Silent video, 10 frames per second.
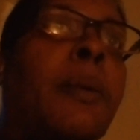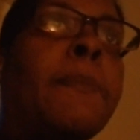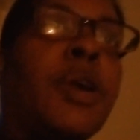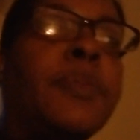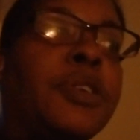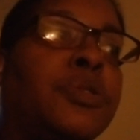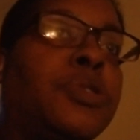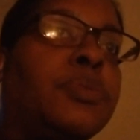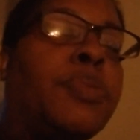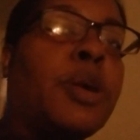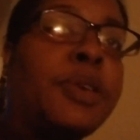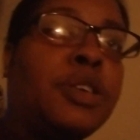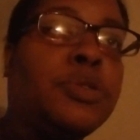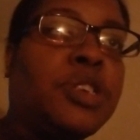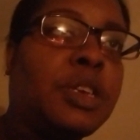barbecue,
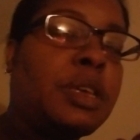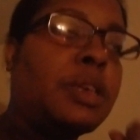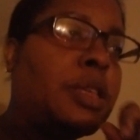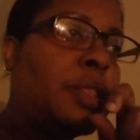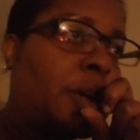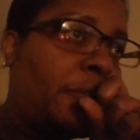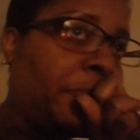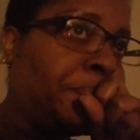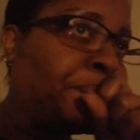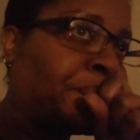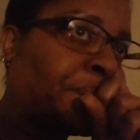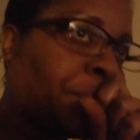barbecue chicken in the oven.